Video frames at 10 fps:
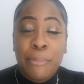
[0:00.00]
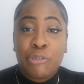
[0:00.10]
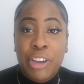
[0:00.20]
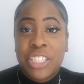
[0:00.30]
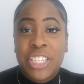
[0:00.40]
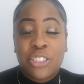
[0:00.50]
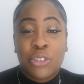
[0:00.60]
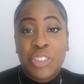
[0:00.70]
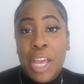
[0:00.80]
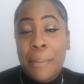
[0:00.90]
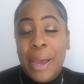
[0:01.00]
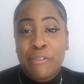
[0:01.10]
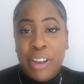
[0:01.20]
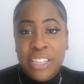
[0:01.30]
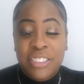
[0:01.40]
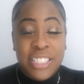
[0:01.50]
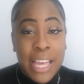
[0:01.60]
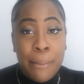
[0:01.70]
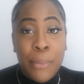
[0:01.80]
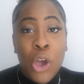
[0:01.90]
credit checks on them, and rent to
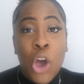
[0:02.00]
them.